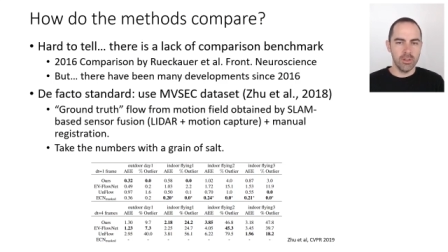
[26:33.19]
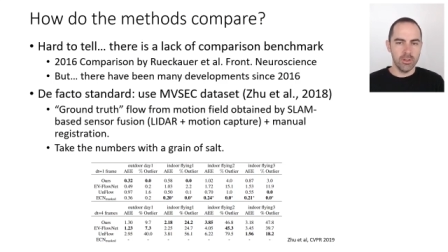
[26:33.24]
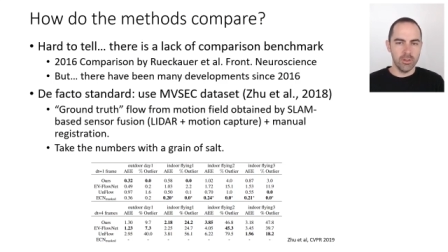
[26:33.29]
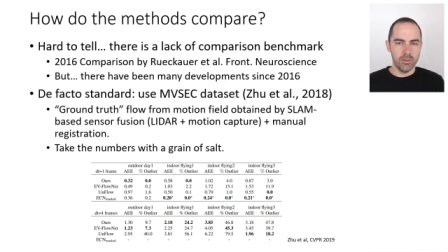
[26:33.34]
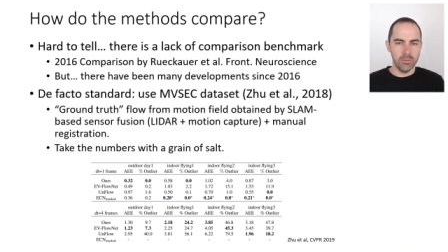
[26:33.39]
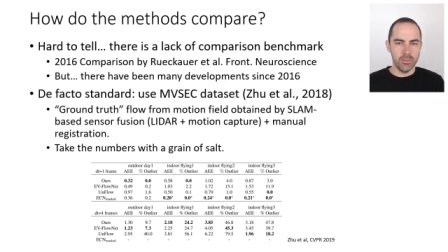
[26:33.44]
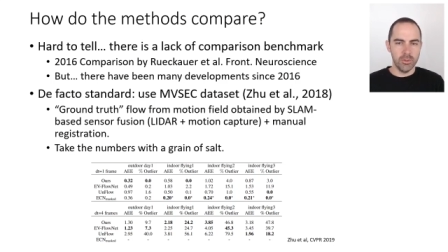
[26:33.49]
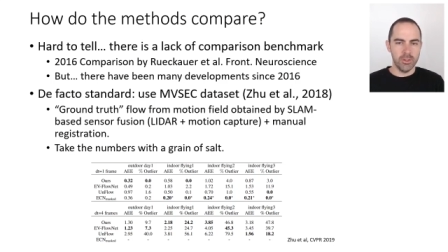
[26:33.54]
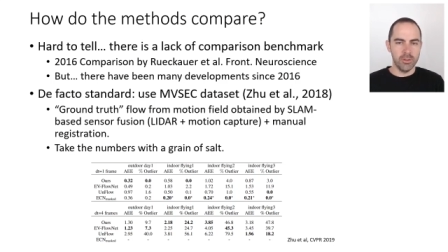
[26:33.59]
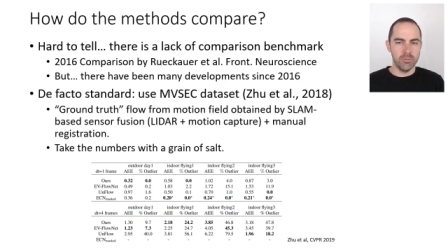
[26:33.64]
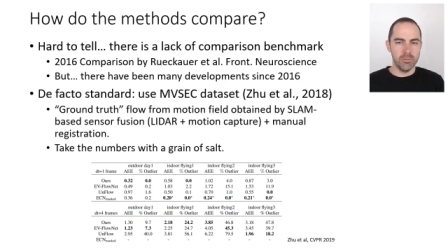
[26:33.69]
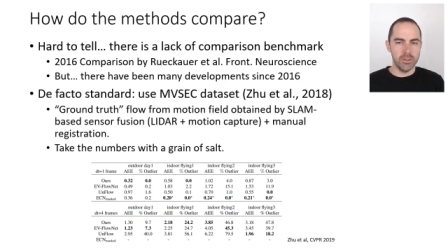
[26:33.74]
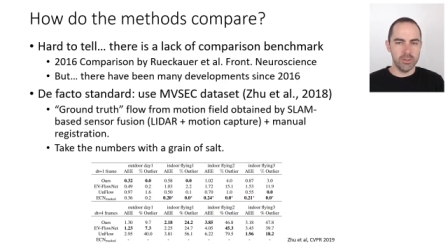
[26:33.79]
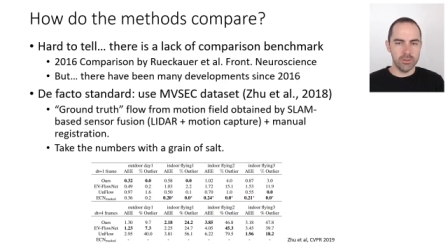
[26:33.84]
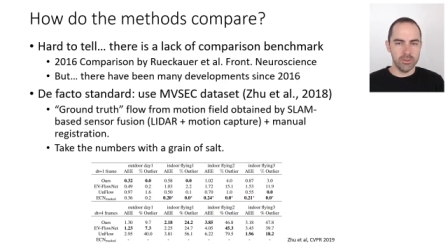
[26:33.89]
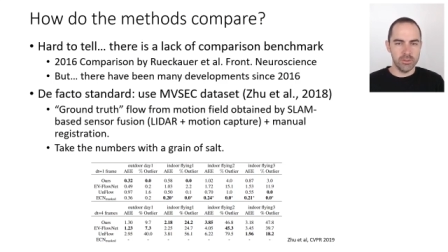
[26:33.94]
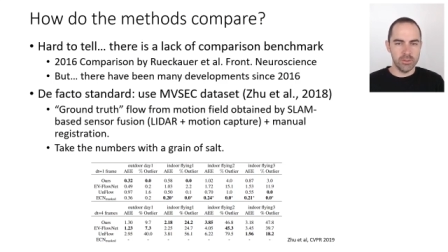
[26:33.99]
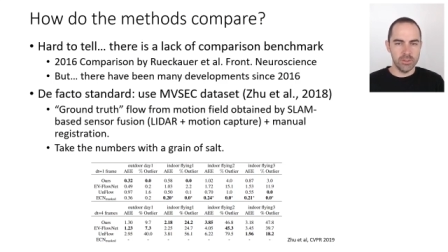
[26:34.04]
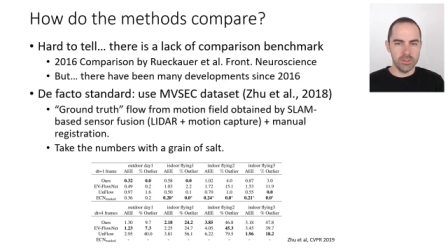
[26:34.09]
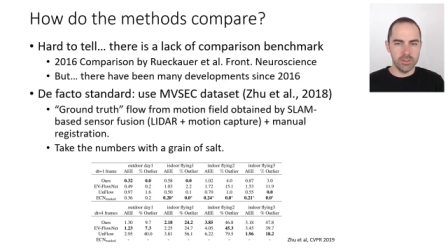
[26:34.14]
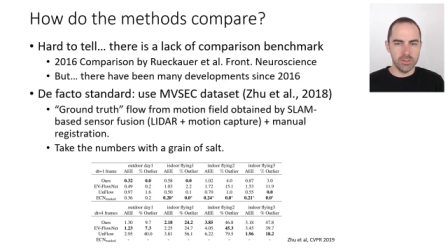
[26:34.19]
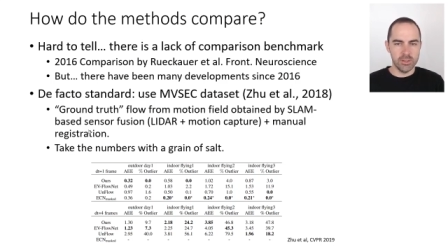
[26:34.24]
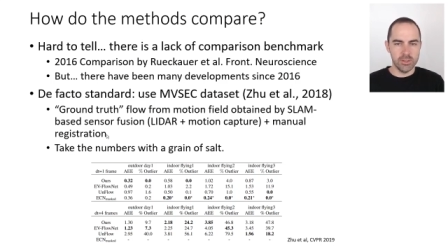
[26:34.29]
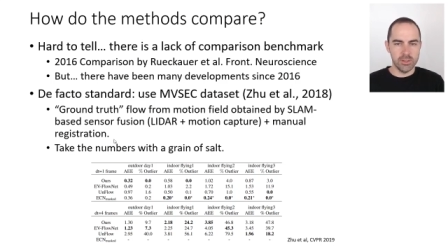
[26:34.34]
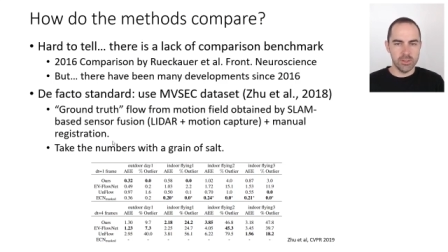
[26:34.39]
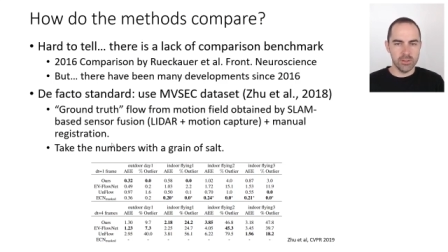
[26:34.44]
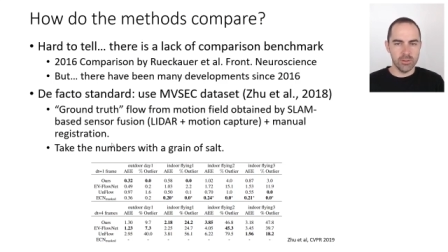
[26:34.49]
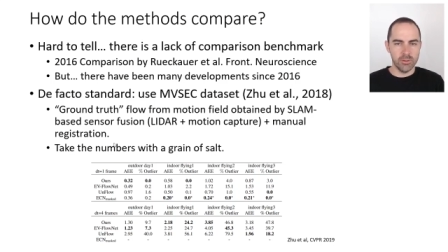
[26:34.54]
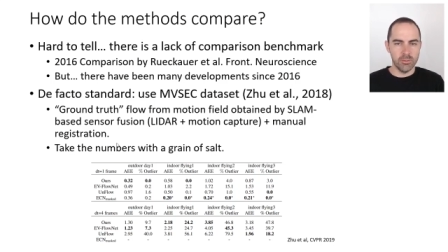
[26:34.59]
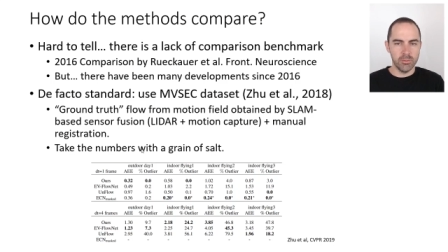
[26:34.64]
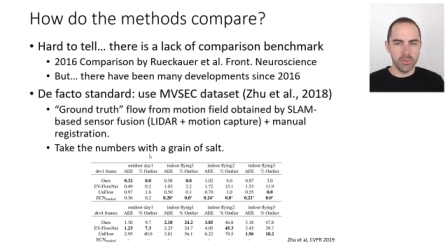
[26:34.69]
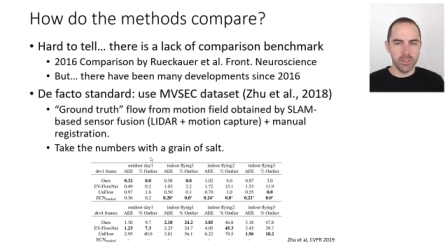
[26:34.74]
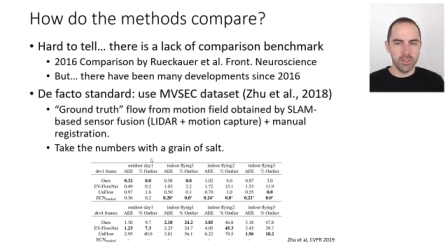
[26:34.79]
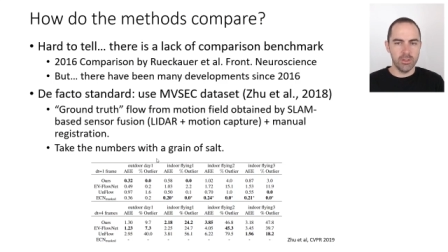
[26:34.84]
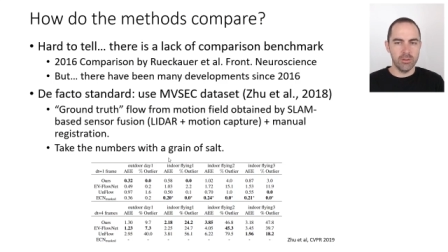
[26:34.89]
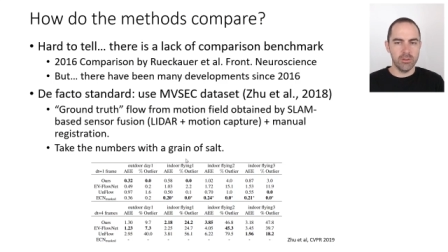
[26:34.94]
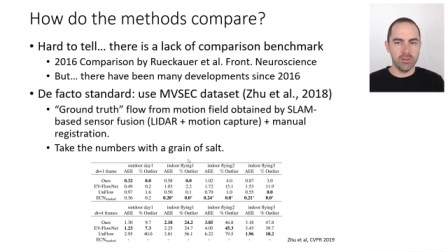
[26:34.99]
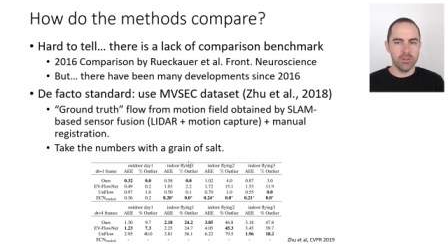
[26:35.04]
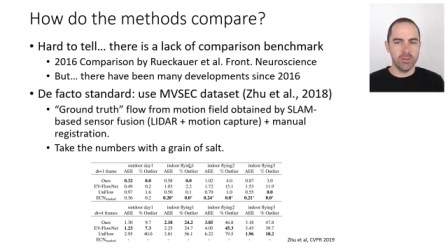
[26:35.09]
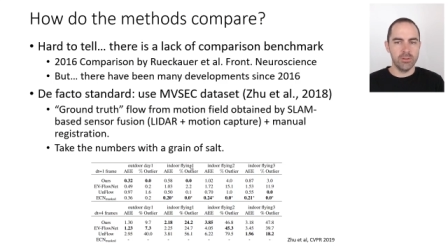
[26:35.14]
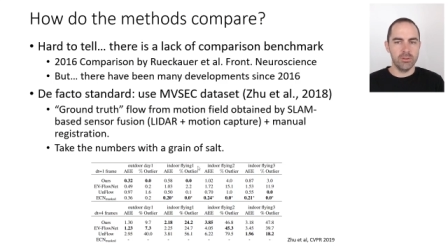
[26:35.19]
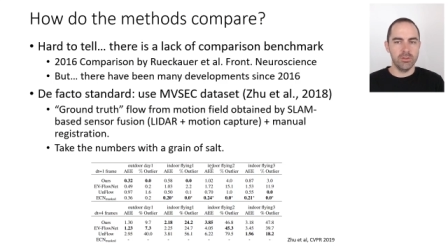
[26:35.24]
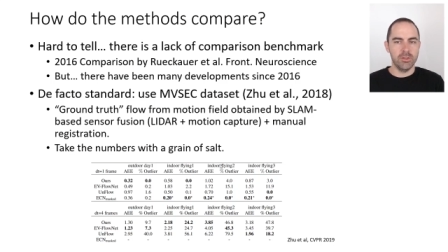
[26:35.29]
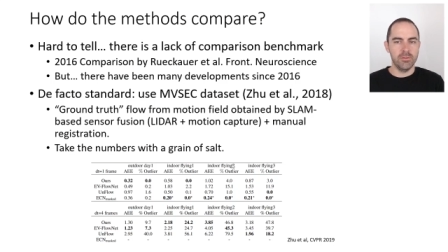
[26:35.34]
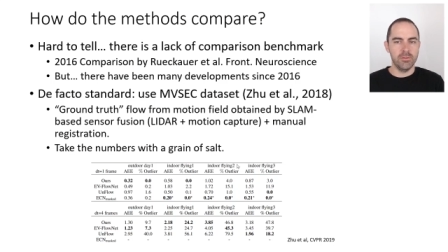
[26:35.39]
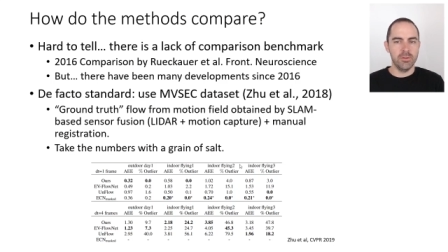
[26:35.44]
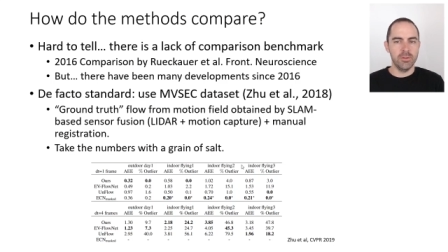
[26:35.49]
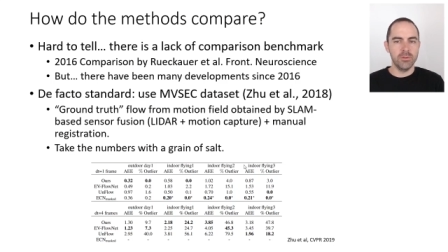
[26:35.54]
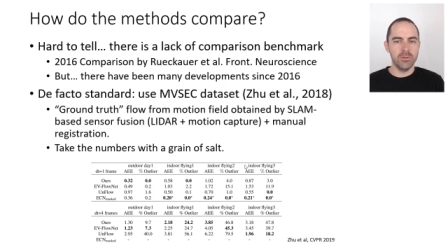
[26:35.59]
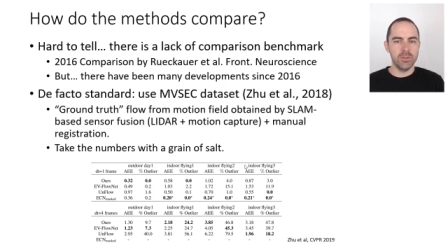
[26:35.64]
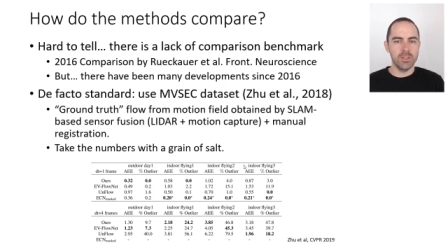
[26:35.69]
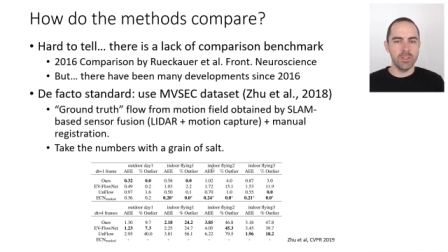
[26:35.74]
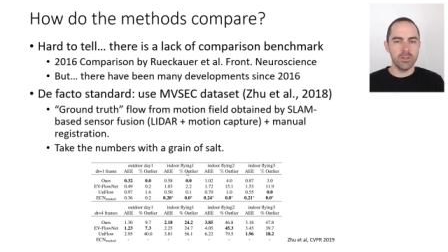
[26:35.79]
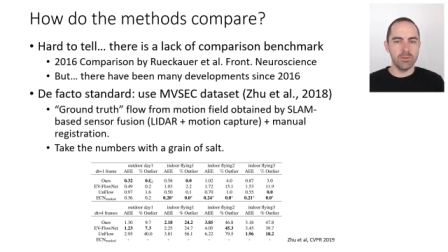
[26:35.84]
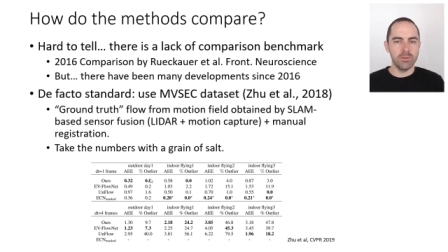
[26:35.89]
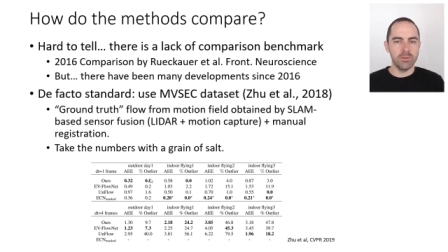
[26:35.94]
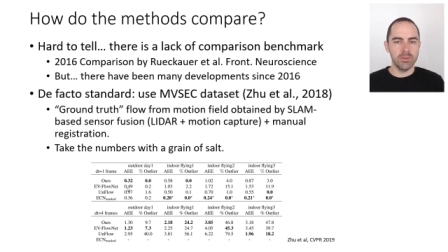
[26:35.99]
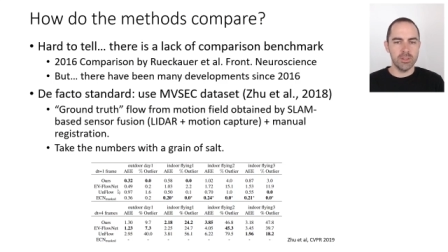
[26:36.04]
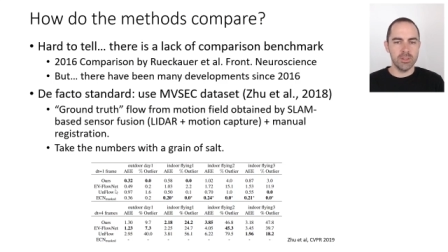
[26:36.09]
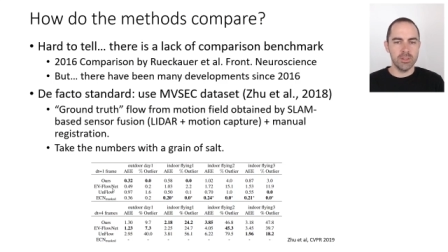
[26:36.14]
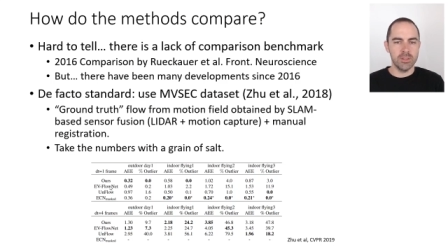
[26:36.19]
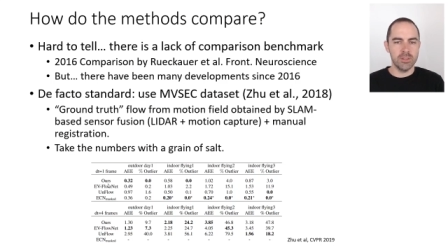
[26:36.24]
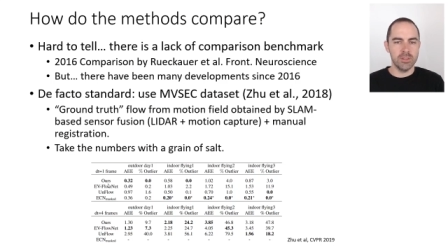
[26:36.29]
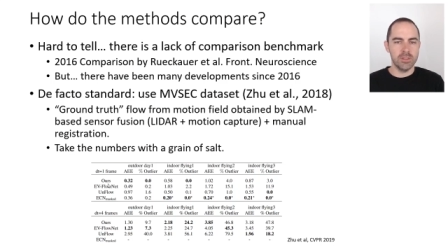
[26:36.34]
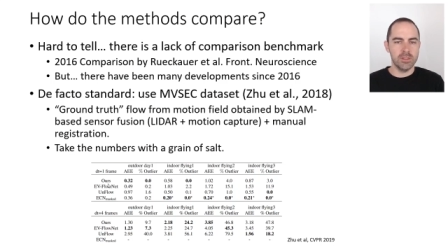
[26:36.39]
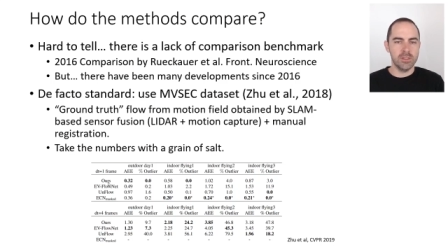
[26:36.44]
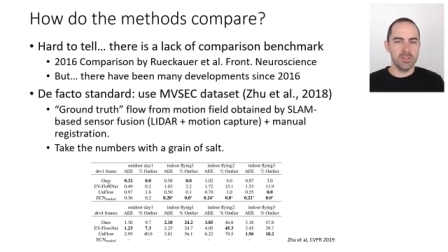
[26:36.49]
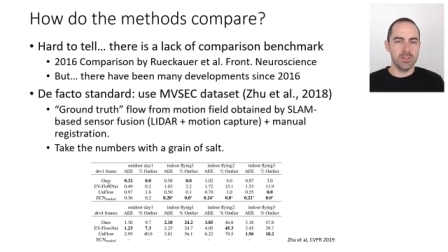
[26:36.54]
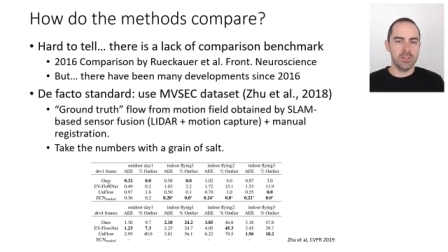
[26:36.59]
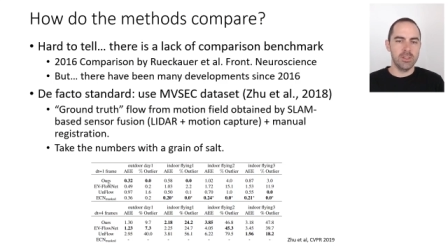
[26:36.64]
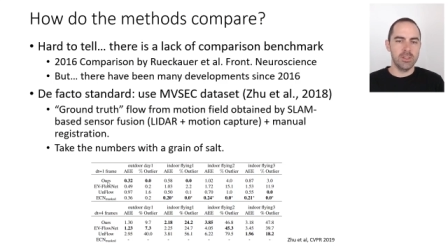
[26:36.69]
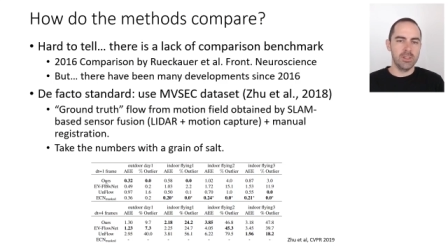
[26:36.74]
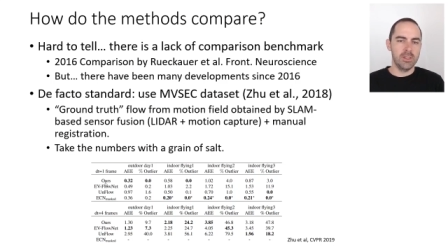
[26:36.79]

compare because this is just comparing on a few sequences